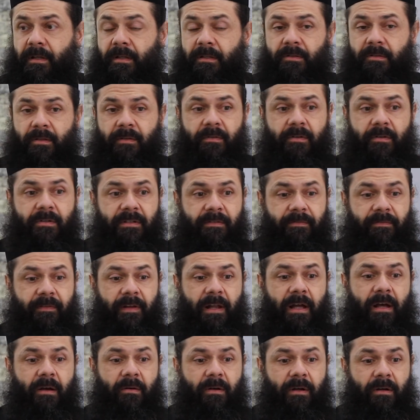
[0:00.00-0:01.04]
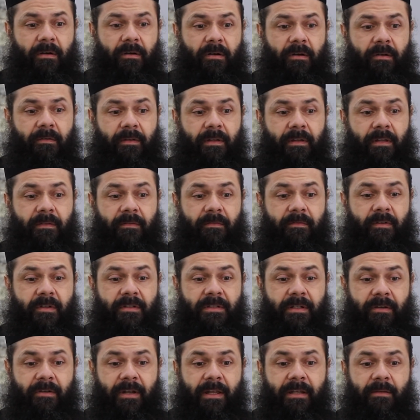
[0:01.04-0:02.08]
So if there is a flower or if there
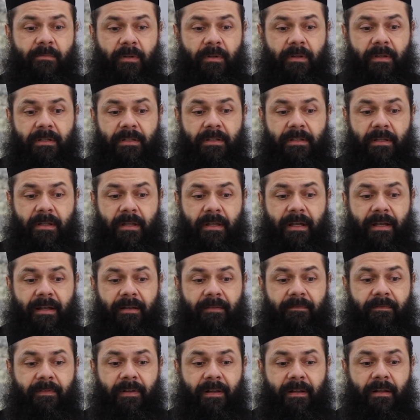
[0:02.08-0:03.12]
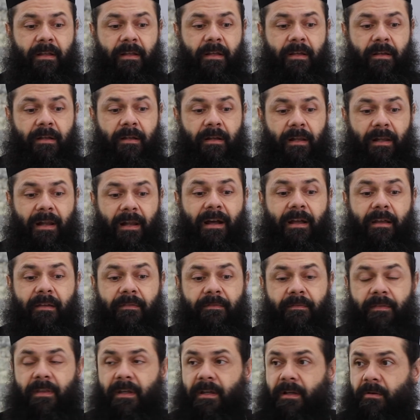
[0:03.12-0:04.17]
is an animal, they have
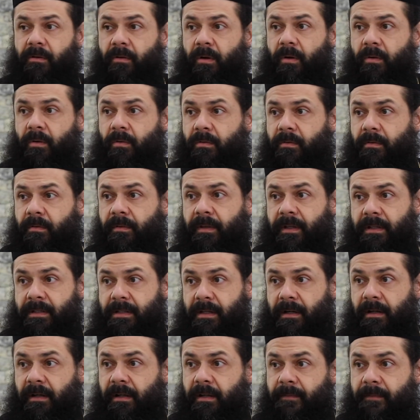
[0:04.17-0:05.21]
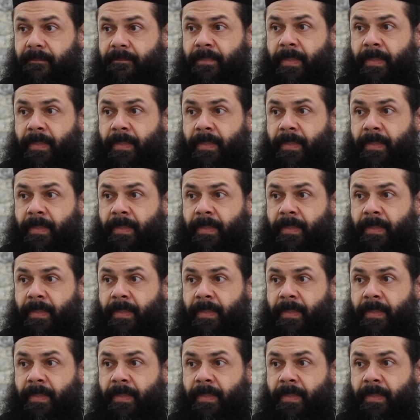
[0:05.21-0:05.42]
life, they grow, they die.